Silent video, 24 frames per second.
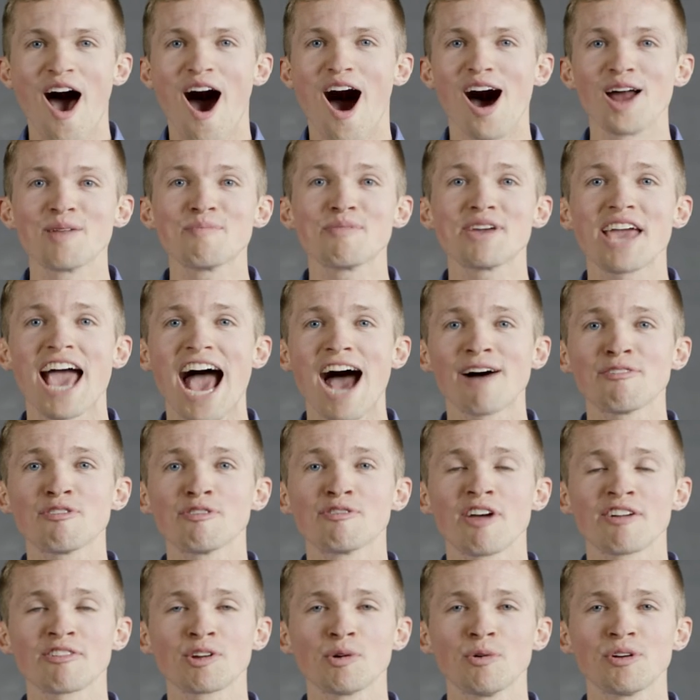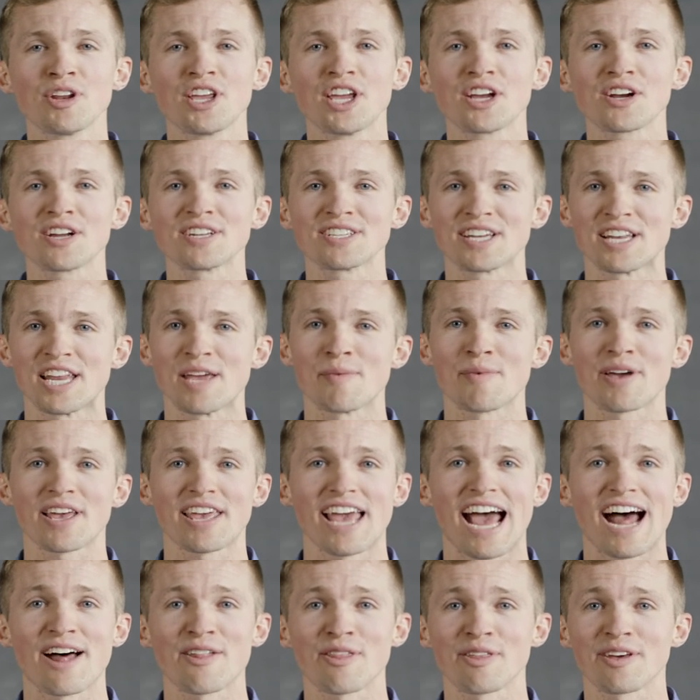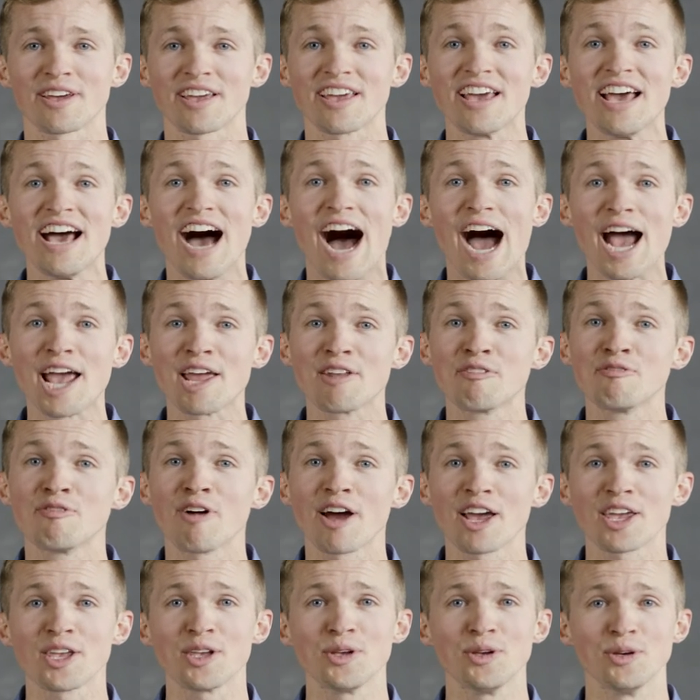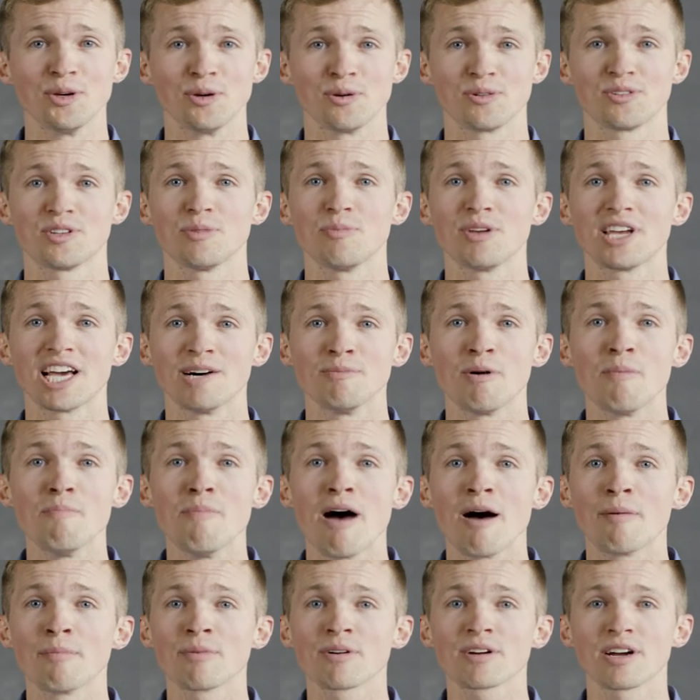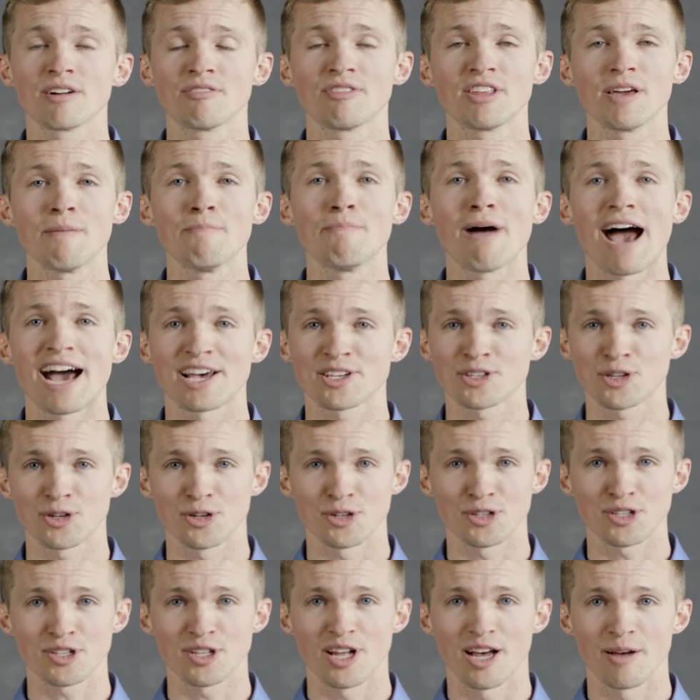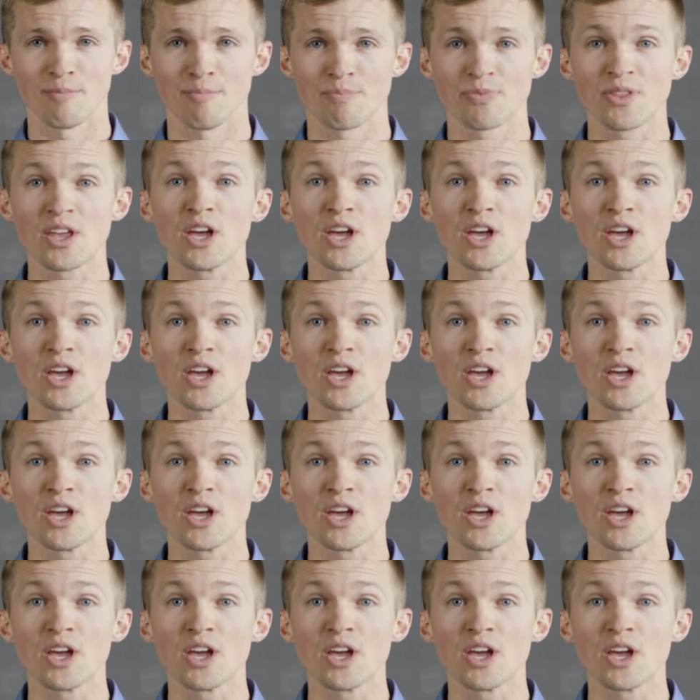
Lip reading: On behalf of everyone here at Dynamic Catholic, I invite you to become a member of the Ambassadors Club.